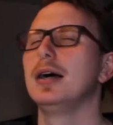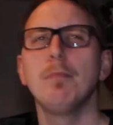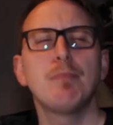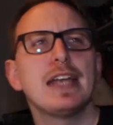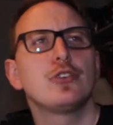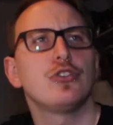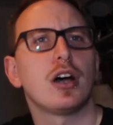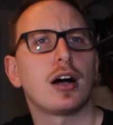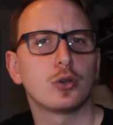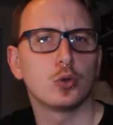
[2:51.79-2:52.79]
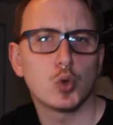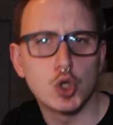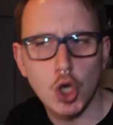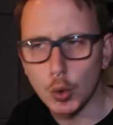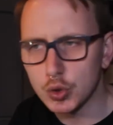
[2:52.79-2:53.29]
patriarchal
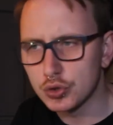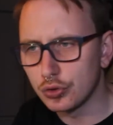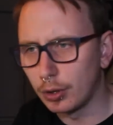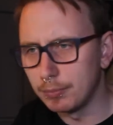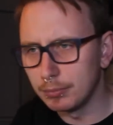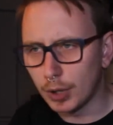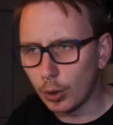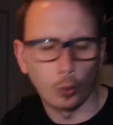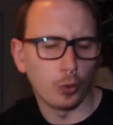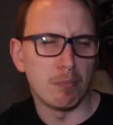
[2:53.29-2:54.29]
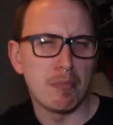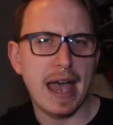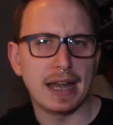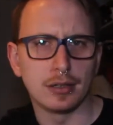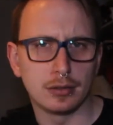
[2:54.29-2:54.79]
jokes from old
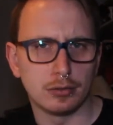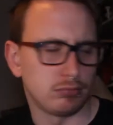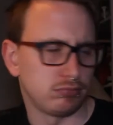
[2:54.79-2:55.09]
men who